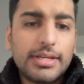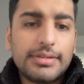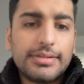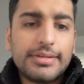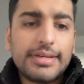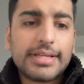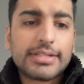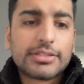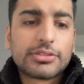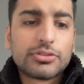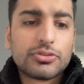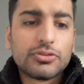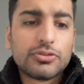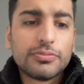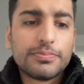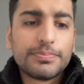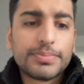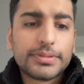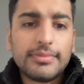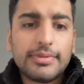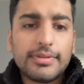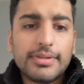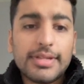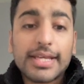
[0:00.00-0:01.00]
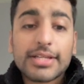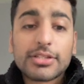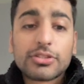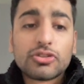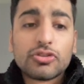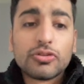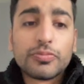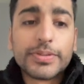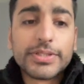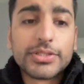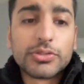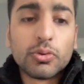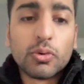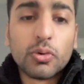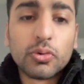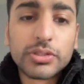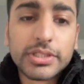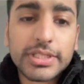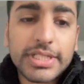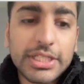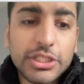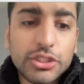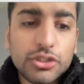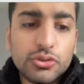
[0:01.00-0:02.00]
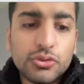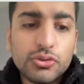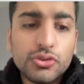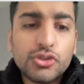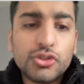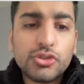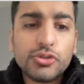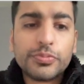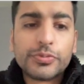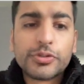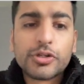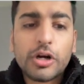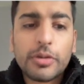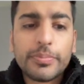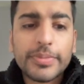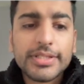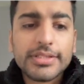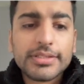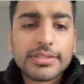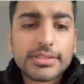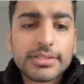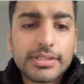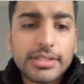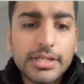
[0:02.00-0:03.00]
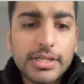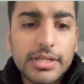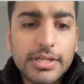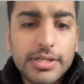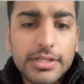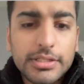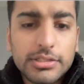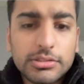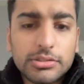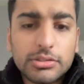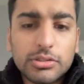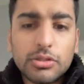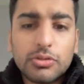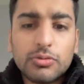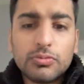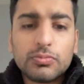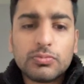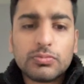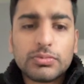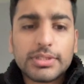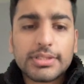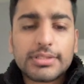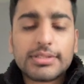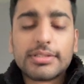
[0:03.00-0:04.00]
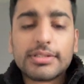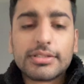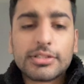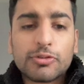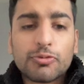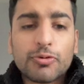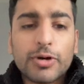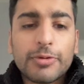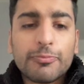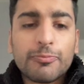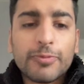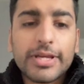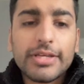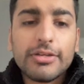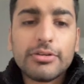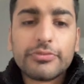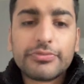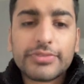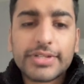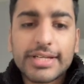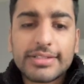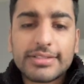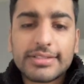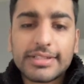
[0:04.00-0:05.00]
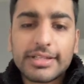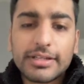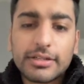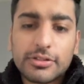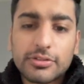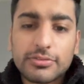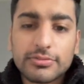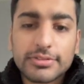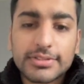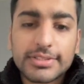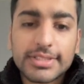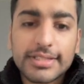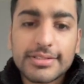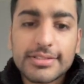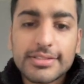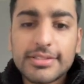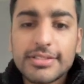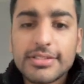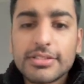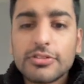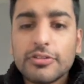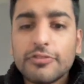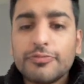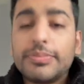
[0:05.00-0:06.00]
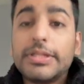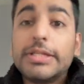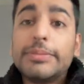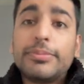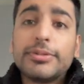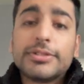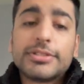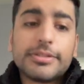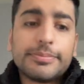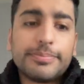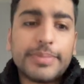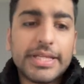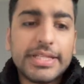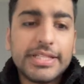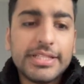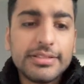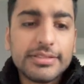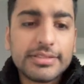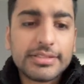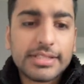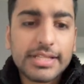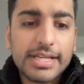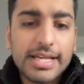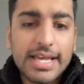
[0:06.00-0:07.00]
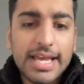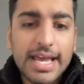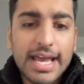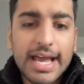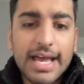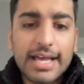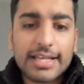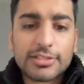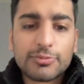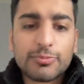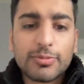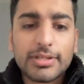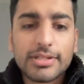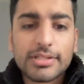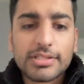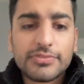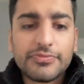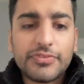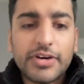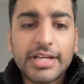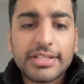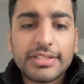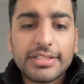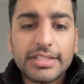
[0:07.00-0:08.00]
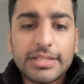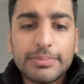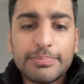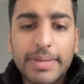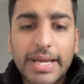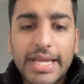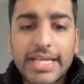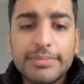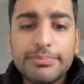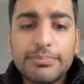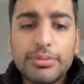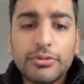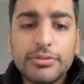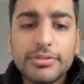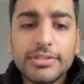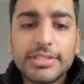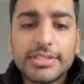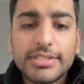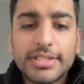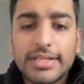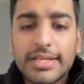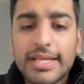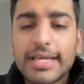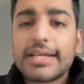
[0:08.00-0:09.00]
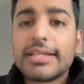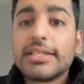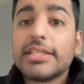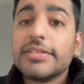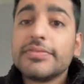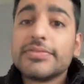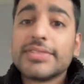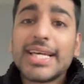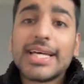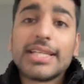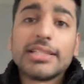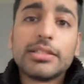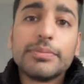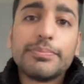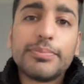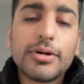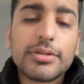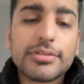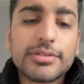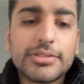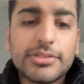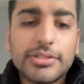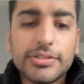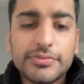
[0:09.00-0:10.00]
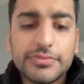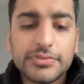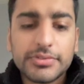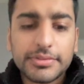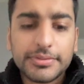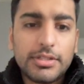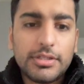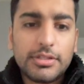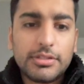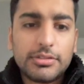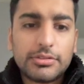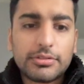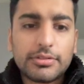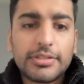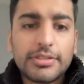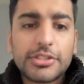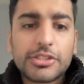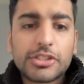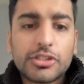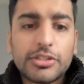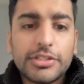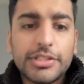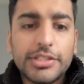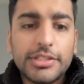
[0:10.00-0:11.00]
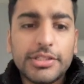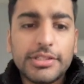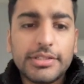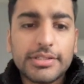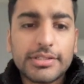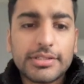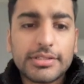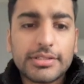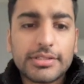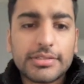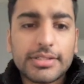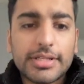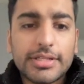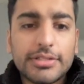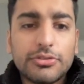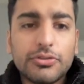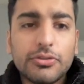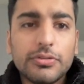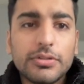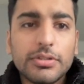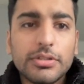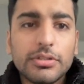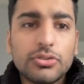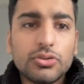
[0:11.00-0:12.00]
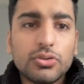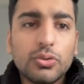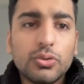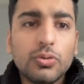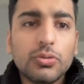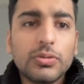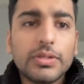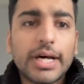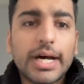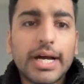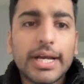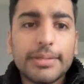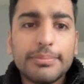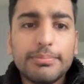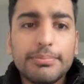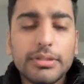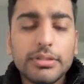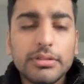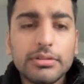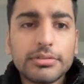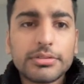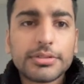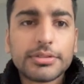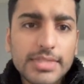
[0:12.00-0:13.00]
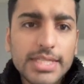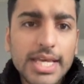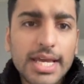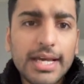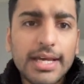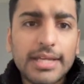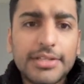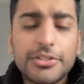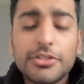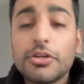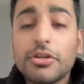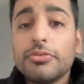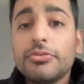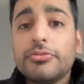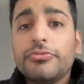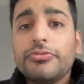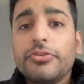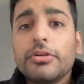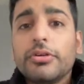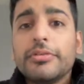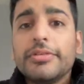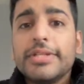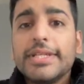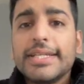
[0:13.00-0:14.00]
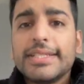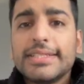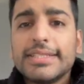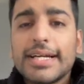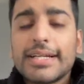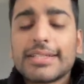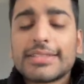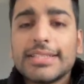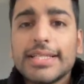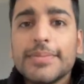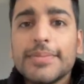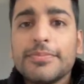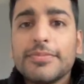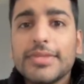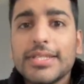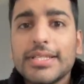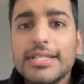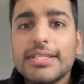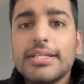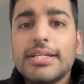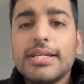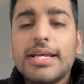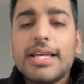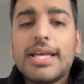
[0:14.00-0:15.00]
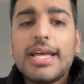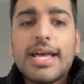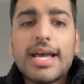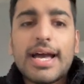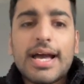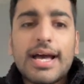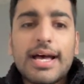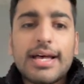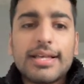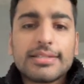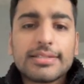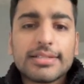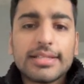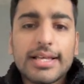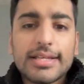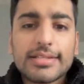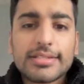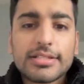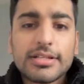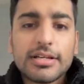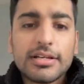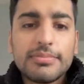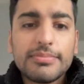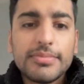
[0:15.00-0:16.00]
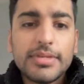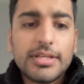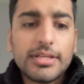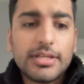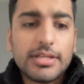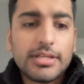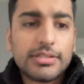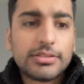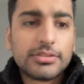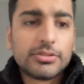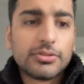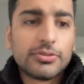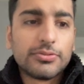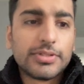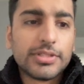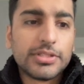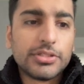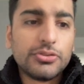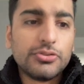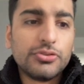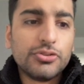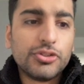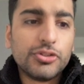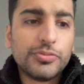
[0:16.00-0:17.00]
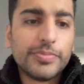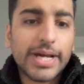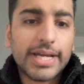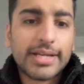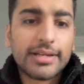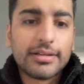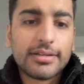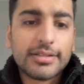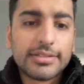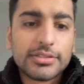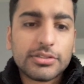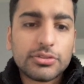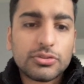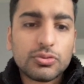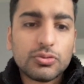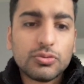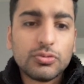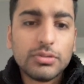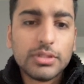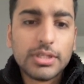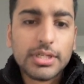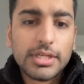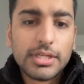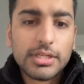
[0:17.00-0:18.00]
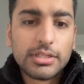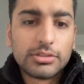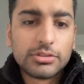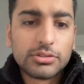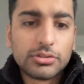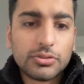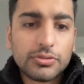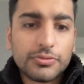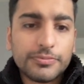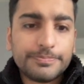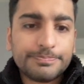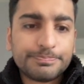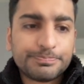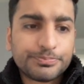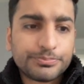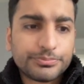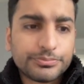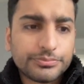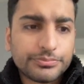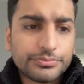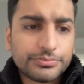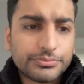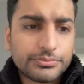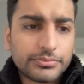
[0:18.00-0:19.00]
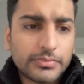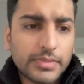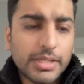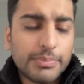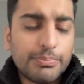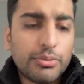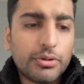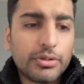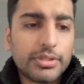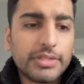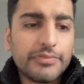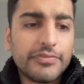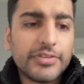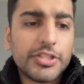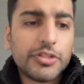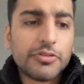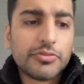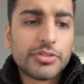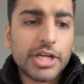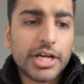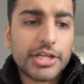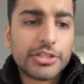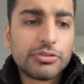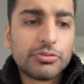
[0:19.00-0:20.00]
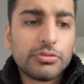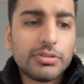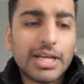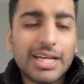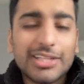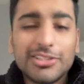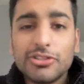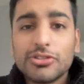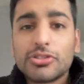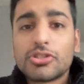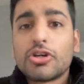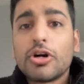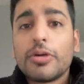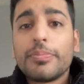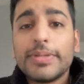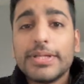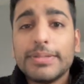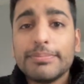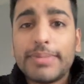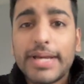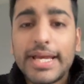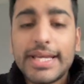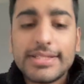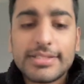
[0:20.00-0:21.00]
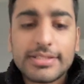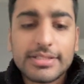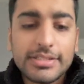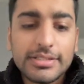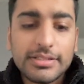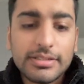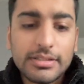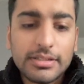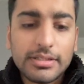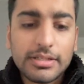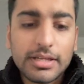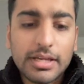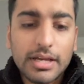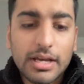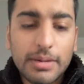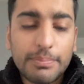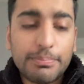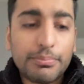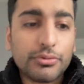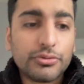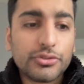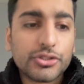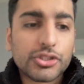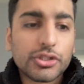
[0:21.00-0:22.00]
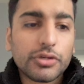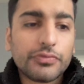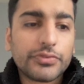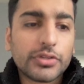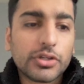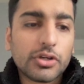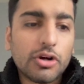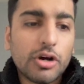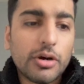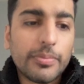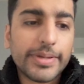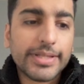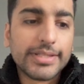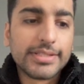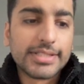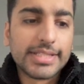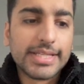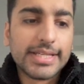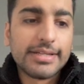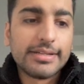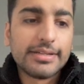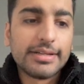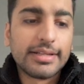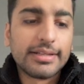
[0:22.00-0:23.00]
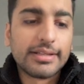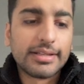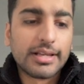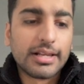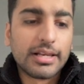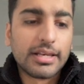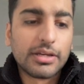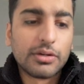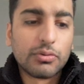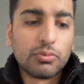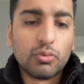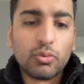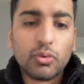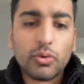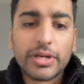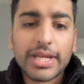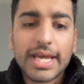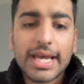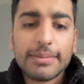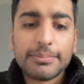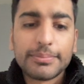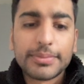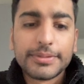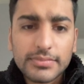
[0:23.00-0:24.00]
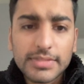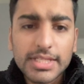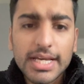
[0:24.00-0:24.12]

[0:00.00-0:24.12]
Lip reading: Next up is auditing YouTube comments. So this is a great way of getting a consensus of people's opinions, as well as finding the pain points, the negatives and the positives. So literally this is another tool that I built, and you're going to follow the exact same thing as last time. So this YouTube analyzer tool. So put in the video title and just copy and paste in a bunch of the comments here, and then click run app.